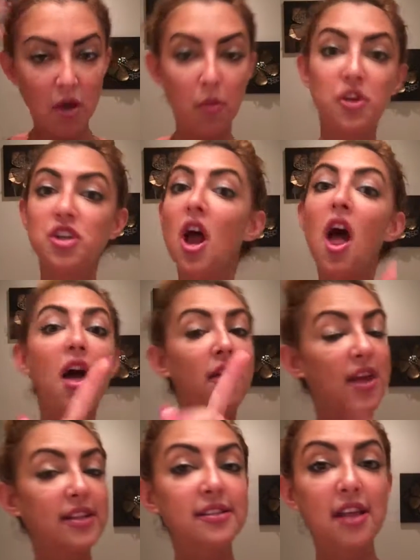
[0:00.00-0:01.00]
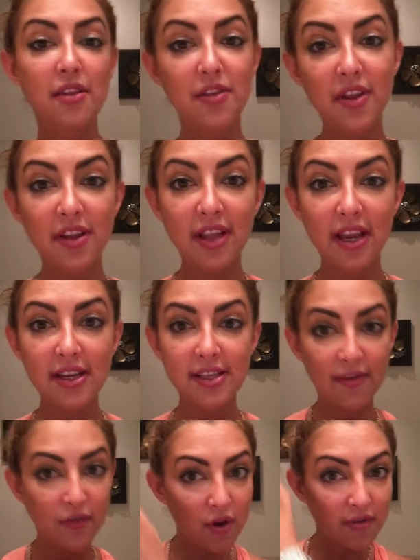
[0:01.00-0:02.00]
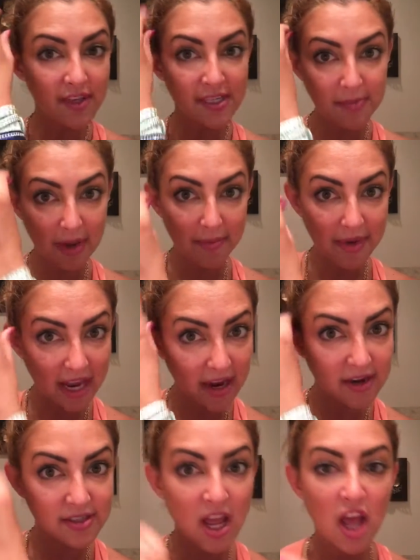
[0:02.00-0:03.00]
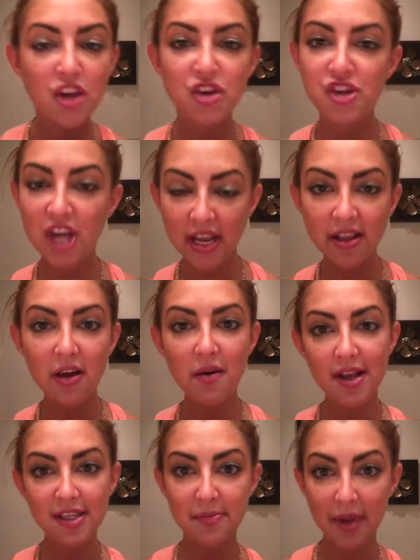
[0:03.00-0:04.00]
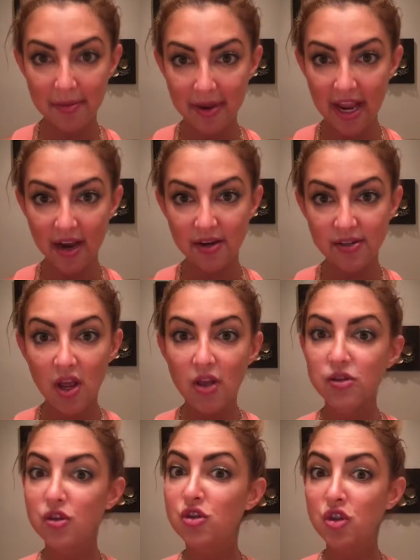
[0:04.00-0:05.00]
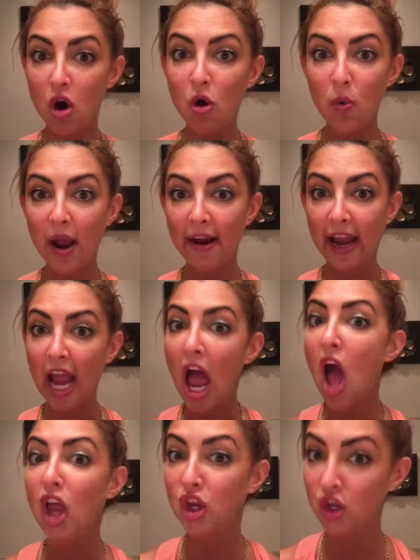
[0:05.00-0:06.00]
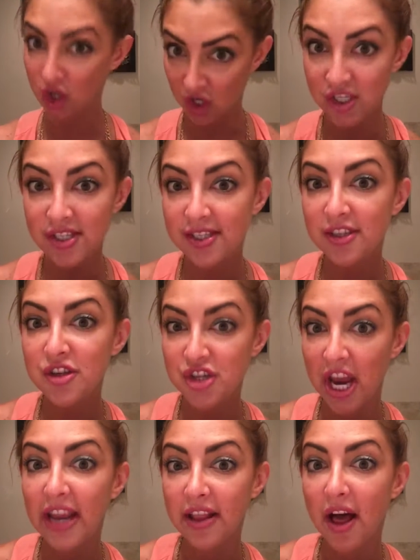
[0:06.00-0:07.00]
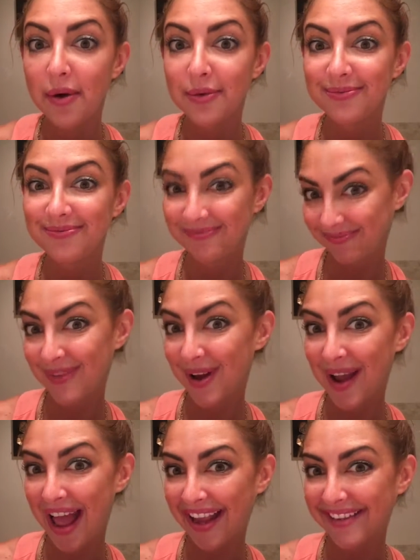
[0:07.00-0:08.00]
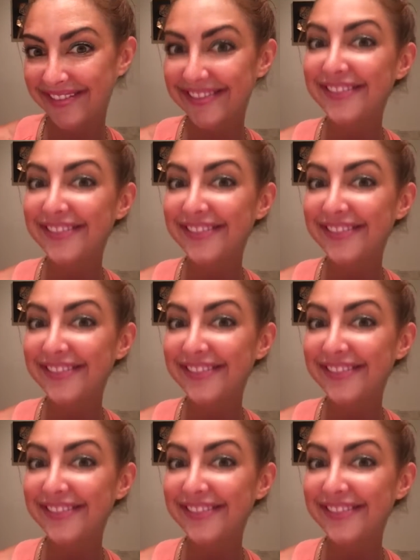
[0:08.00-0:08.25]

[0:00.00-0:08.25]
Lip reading: which that's another thing, ladies. If you have these baby hairs, J-Lo has baby hairs. So don't worry, you're still J-Lo, okay?